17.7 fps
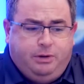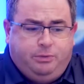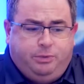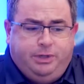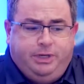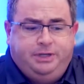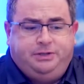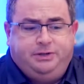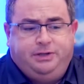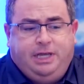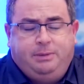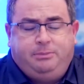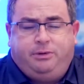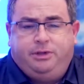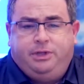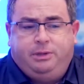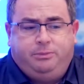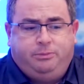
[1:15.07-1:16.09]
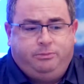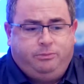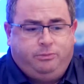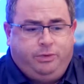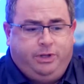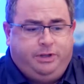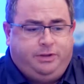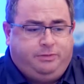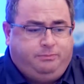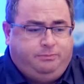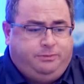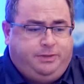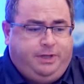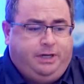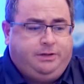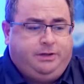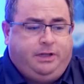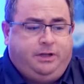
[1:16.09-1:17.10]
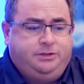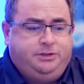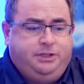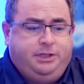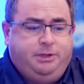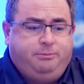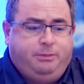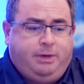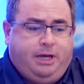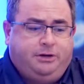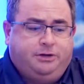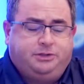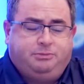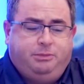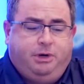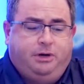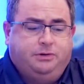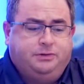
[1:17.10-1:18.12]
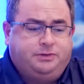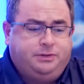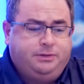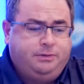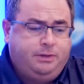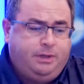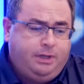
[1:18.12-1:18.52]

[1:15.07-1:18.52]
We need to enable them with technology that matters most